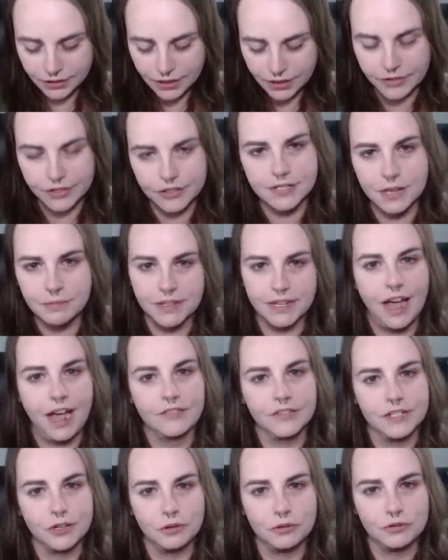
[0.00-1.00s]
There's something I
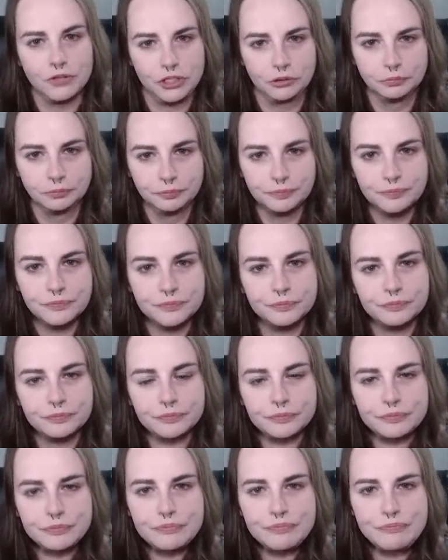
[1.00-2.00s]
haven't told you.
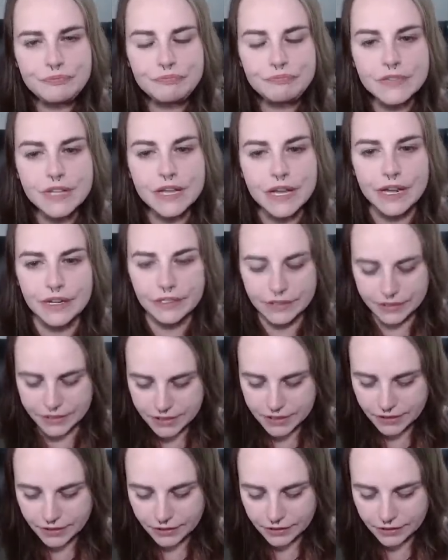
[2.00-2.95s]
And